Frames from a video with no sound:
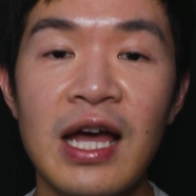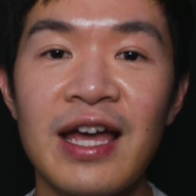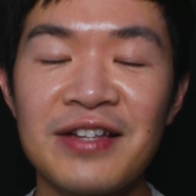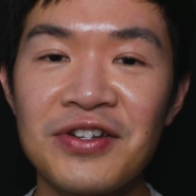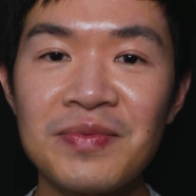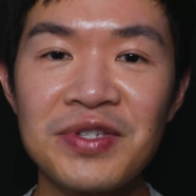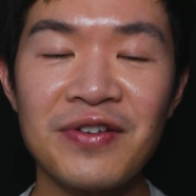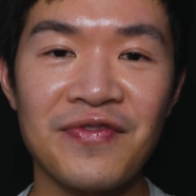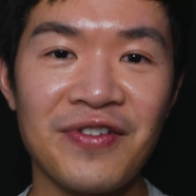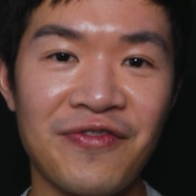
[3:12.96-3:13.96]
In terms
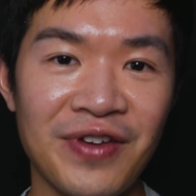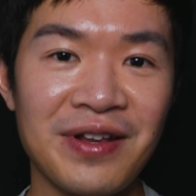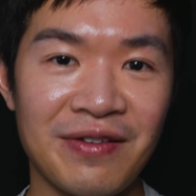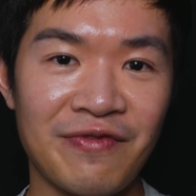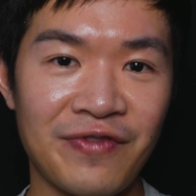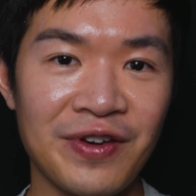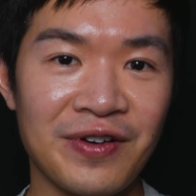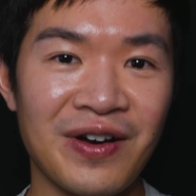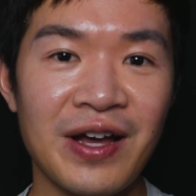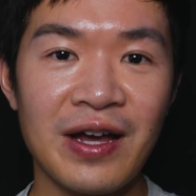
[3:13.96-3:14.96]
of the fit and
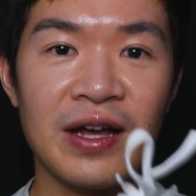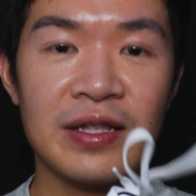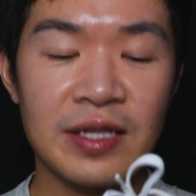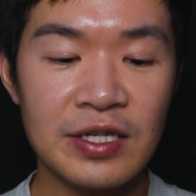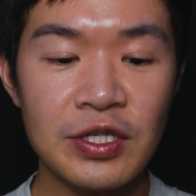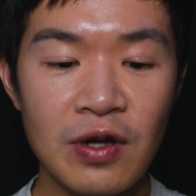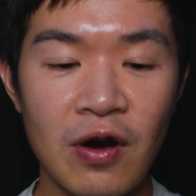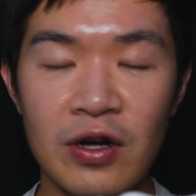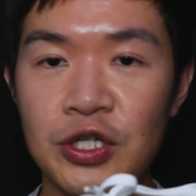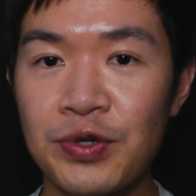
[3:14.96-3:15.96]
feel, these
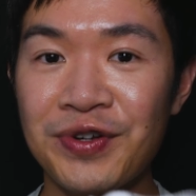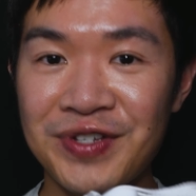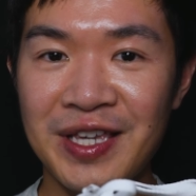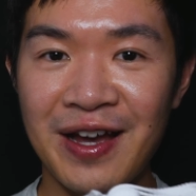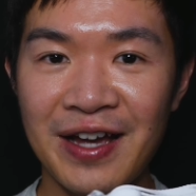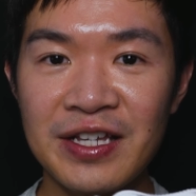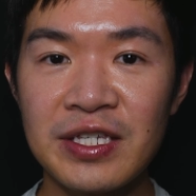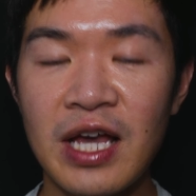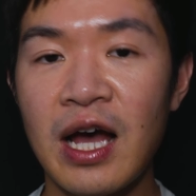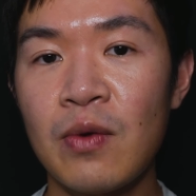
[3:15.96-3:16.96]
are true to size.
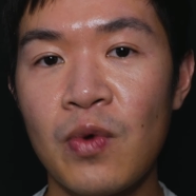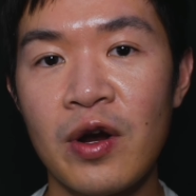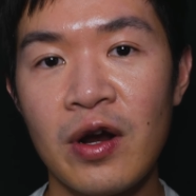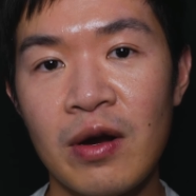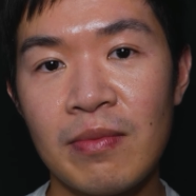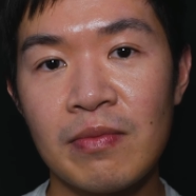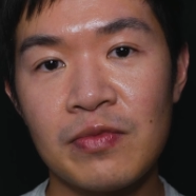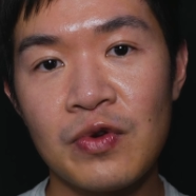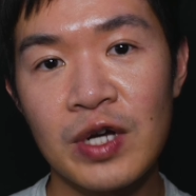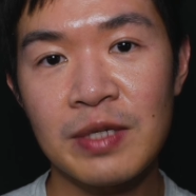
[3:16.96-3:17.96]
I wear
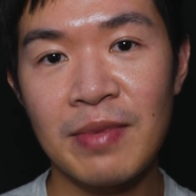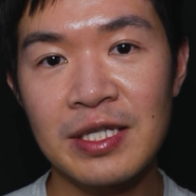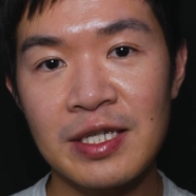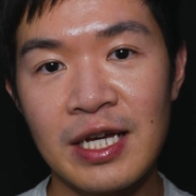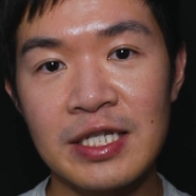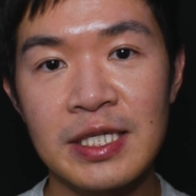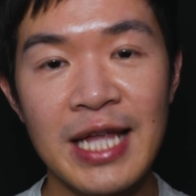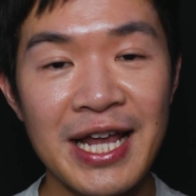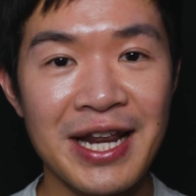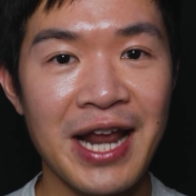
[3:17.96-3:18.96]
US men's size
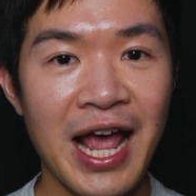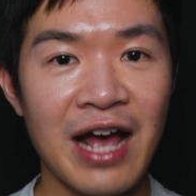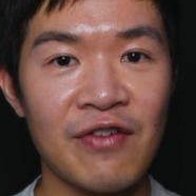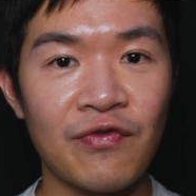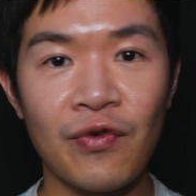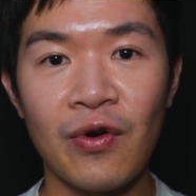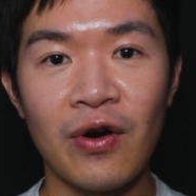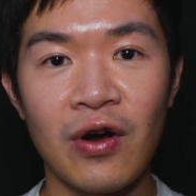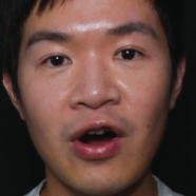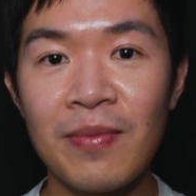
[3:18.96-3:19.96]
9.5
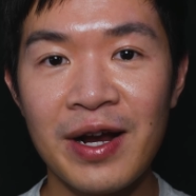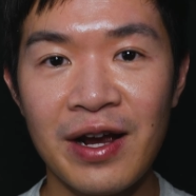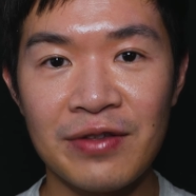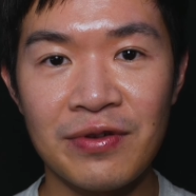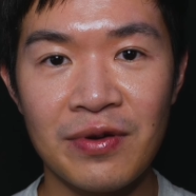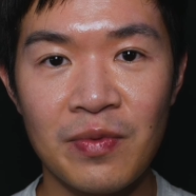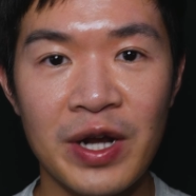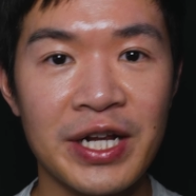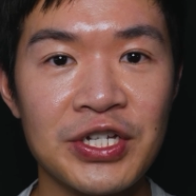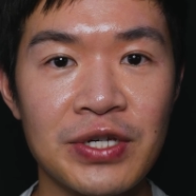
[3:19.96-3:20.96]
for all my other
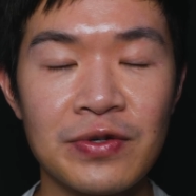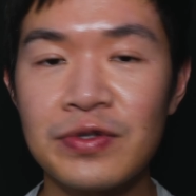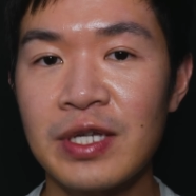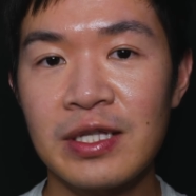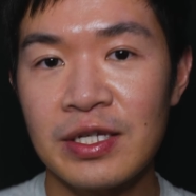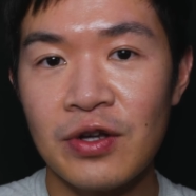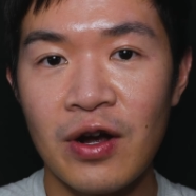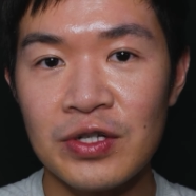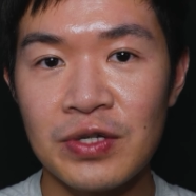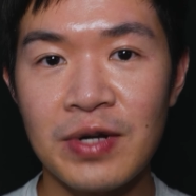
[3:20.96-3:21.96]
running shoes and these are
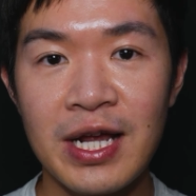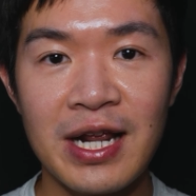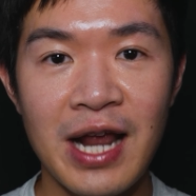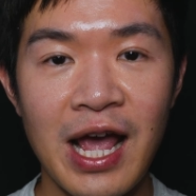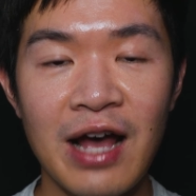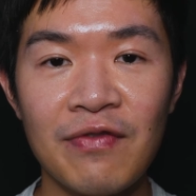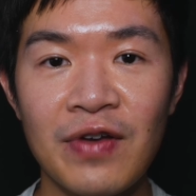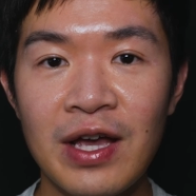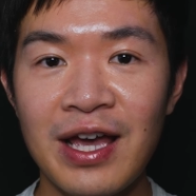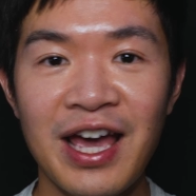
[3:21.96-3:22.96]
also 9.5
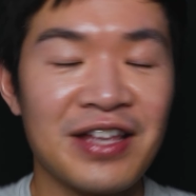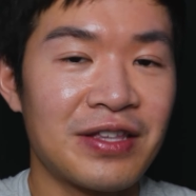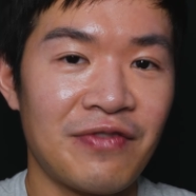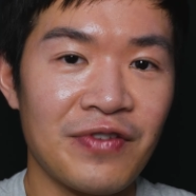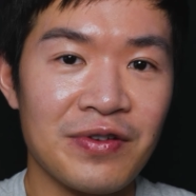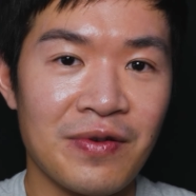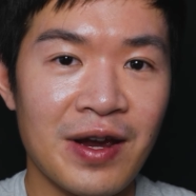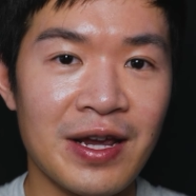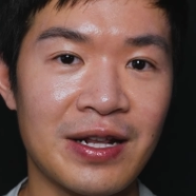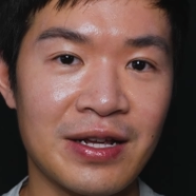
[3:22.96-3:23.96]
and they fit
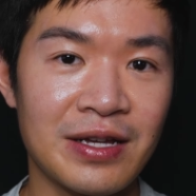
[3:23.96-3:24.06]
great.